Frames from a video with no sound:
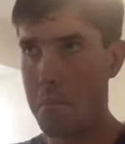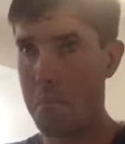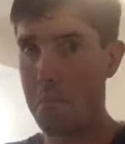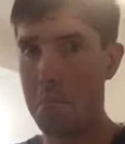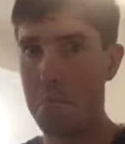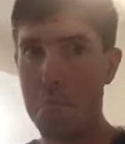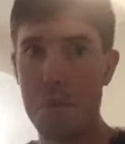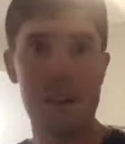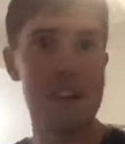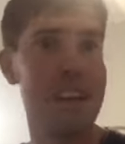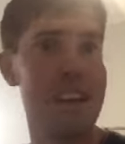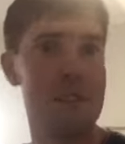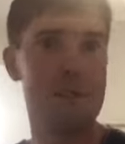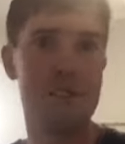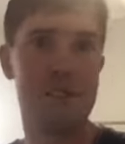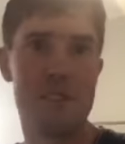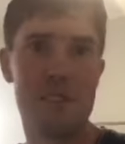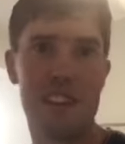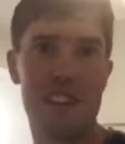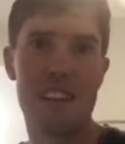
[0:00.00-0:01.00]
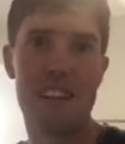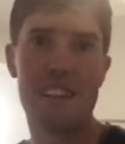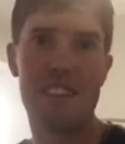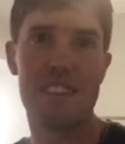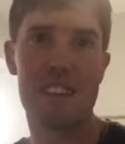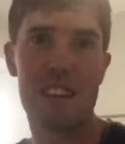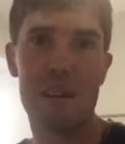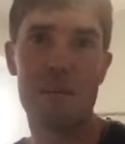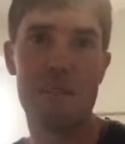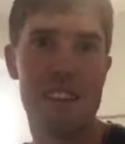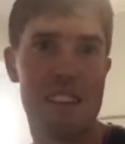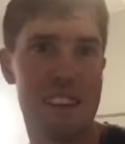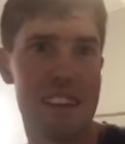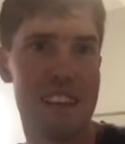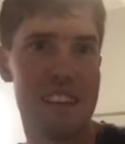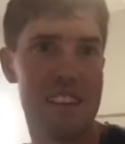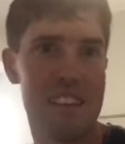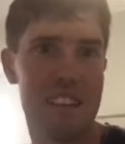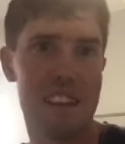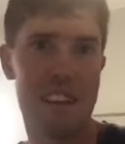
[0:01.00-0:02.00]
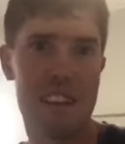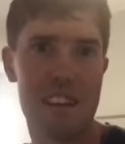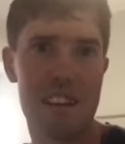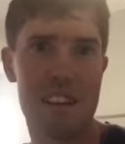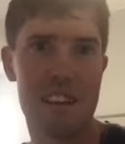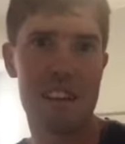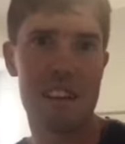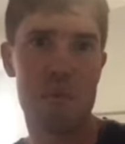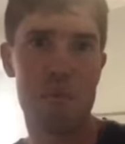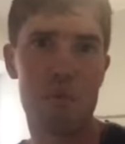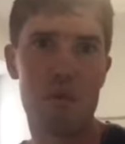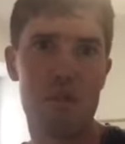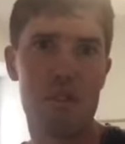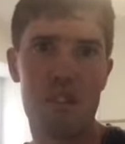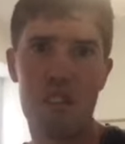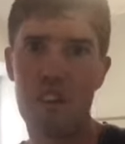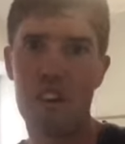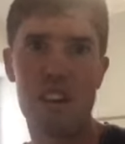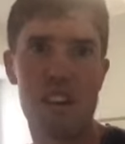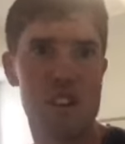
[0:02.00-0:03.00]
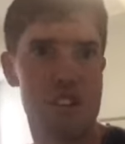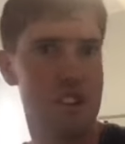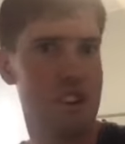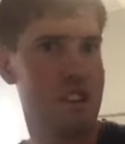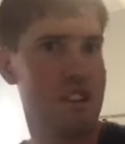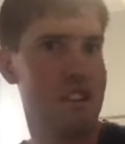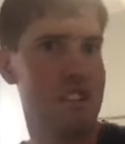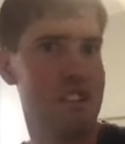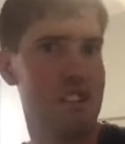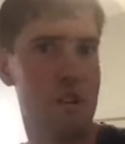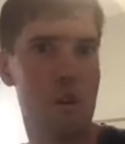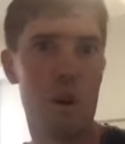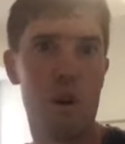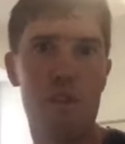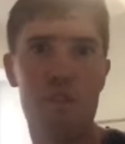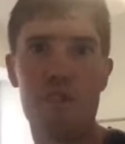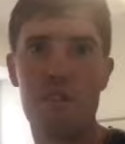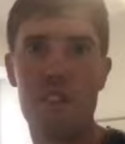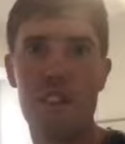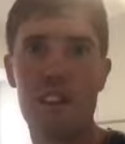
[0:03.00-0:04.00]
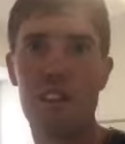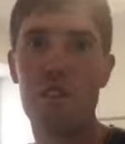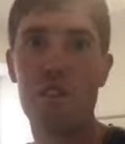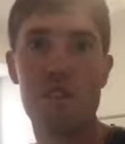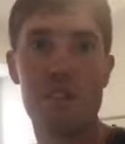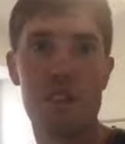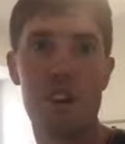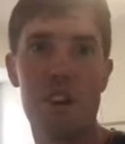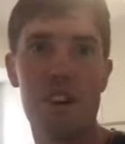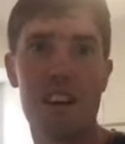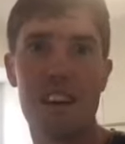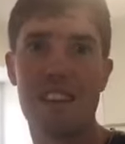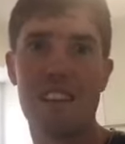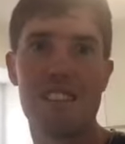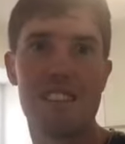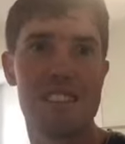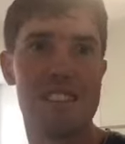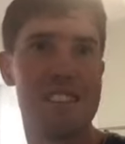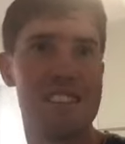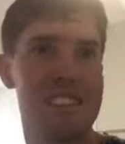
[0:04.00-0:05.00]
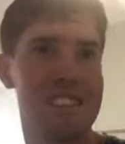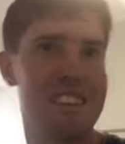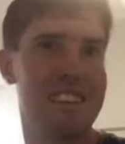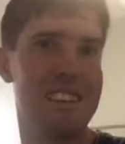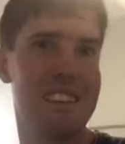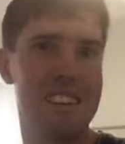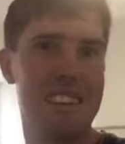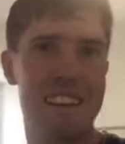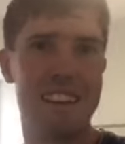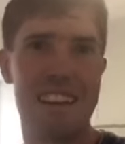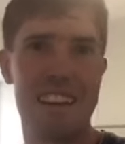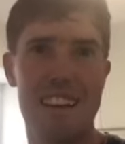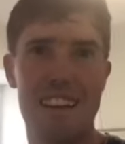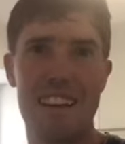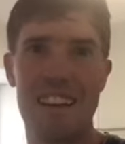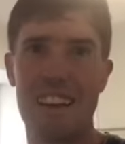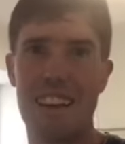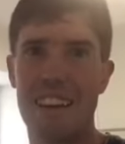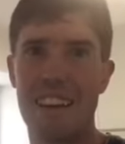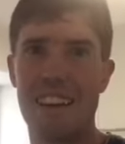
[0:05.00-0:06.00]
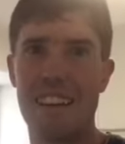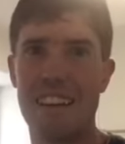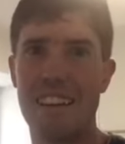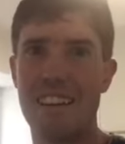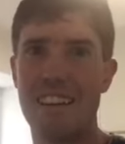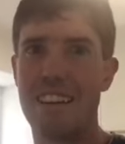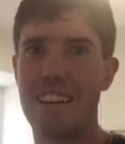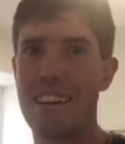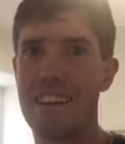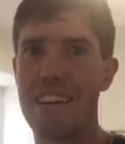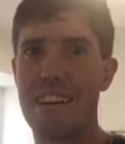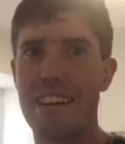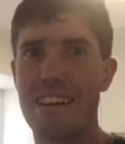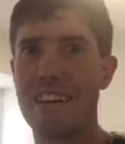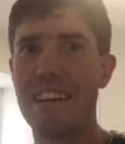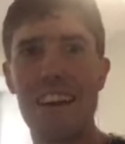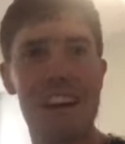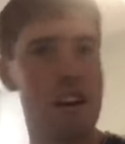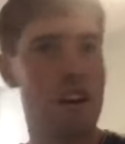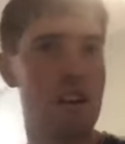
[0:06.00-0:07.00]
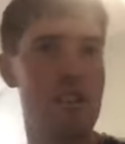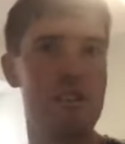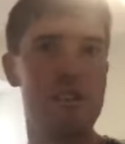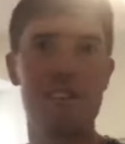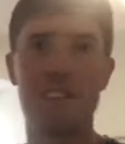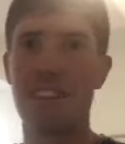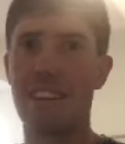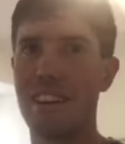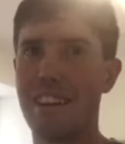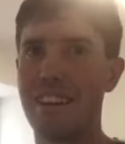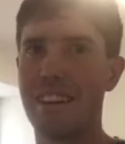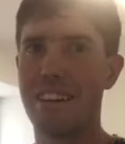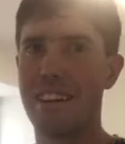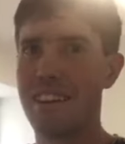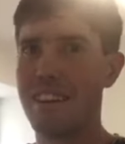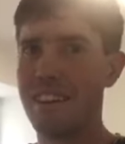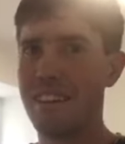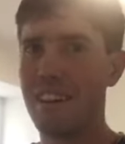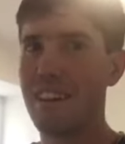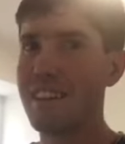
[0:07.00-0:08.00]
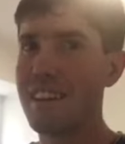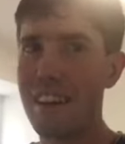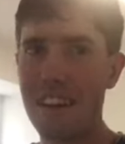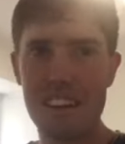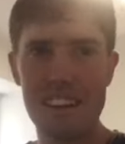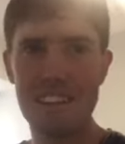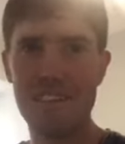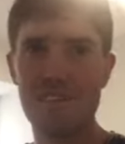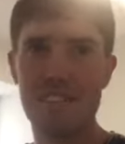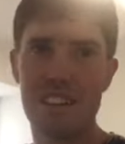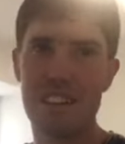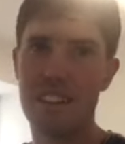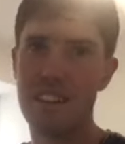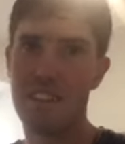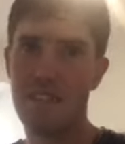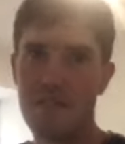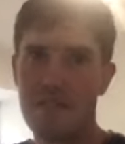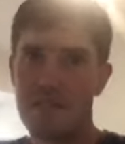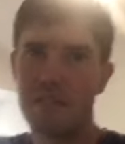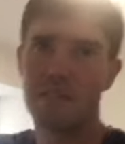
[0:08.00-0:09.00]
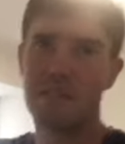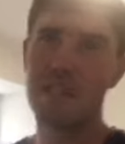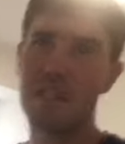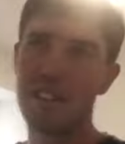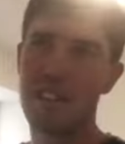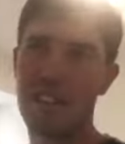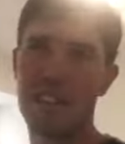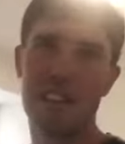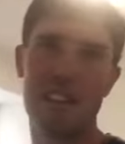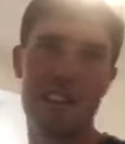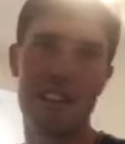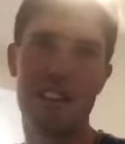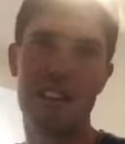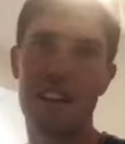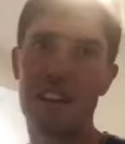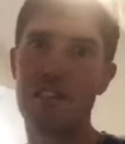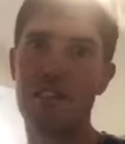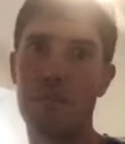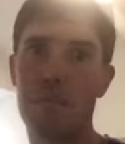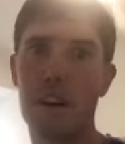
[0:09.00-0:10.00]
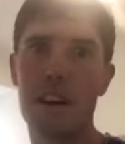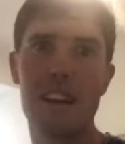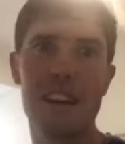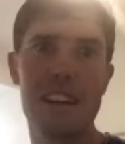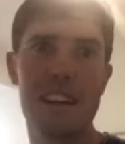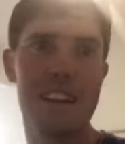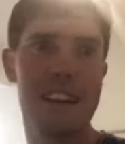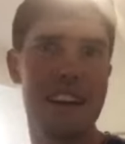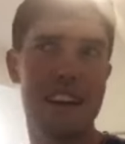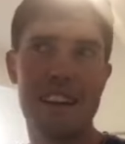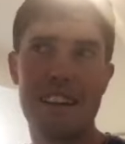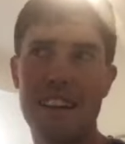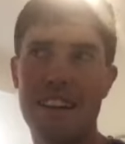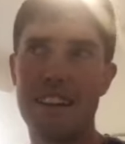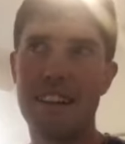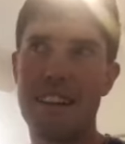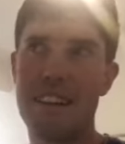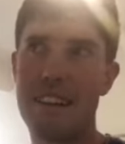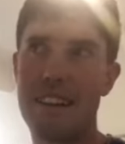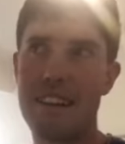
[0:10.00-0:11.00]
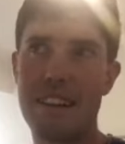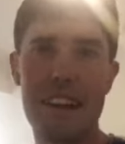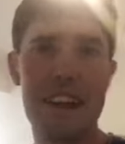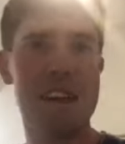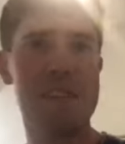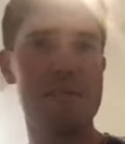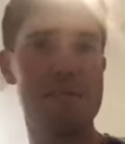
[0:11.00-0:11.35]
But yeah, I'm just gonna clean my teeth and put on my shirt, so hopefully I look nice. And yeah, hopefully I get it. A little extra money, and yeah.